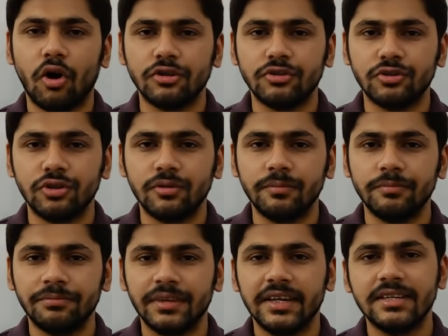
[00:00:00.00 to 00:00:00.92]
also
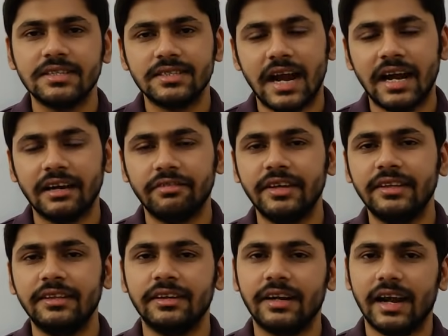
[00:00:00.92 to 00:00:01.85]
start with
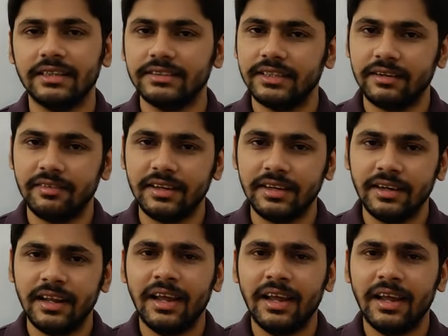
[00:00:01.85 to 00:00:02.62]
class 11